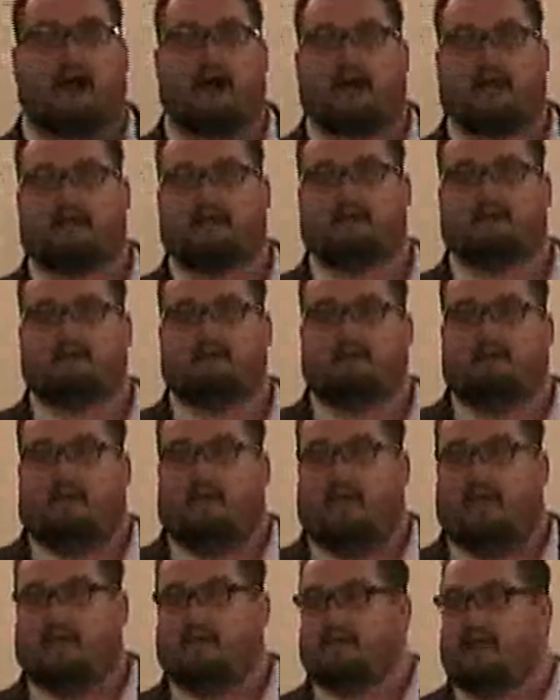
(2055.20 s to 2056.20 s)
God.
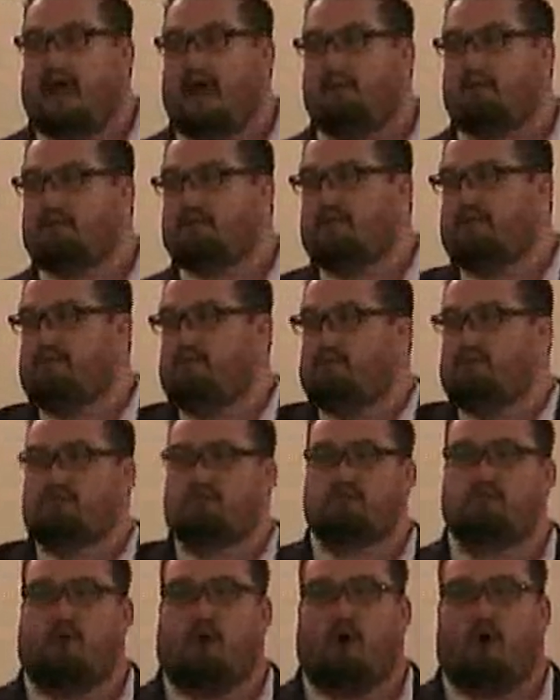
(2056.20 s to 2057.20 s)
And God will give you
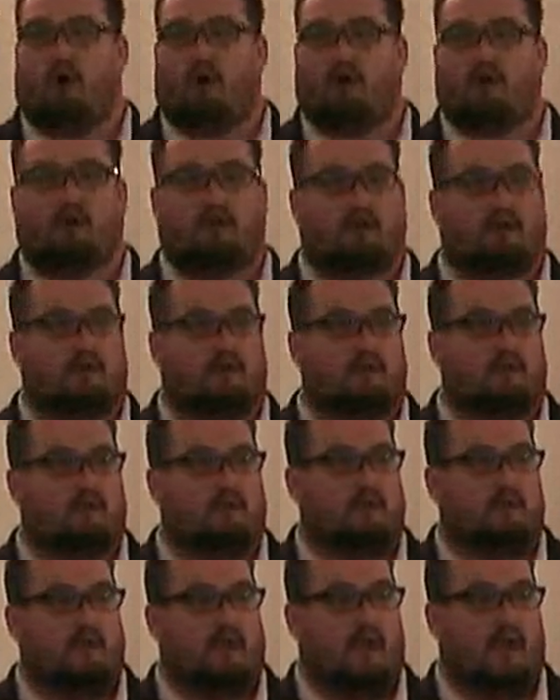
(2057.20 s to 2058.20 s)
a new heart,
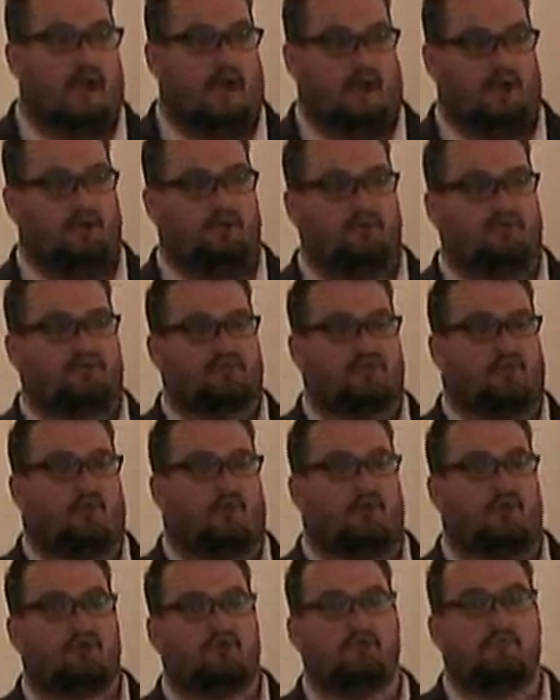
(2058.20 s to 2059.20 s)
a new
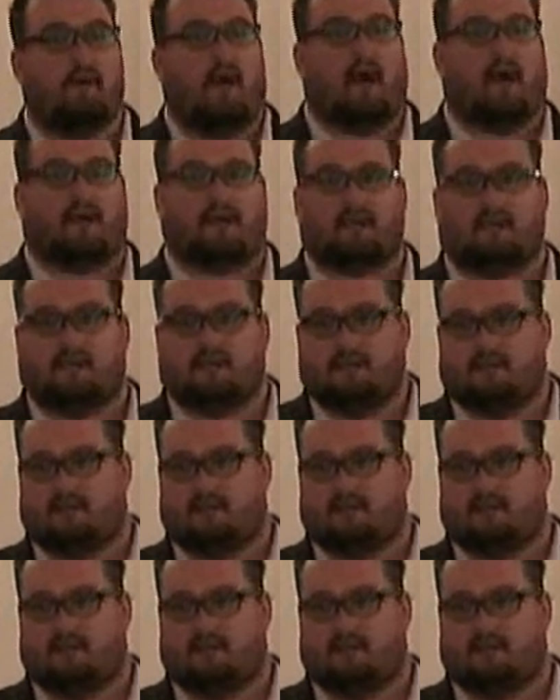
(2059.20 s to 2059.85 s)
soul, a new mind.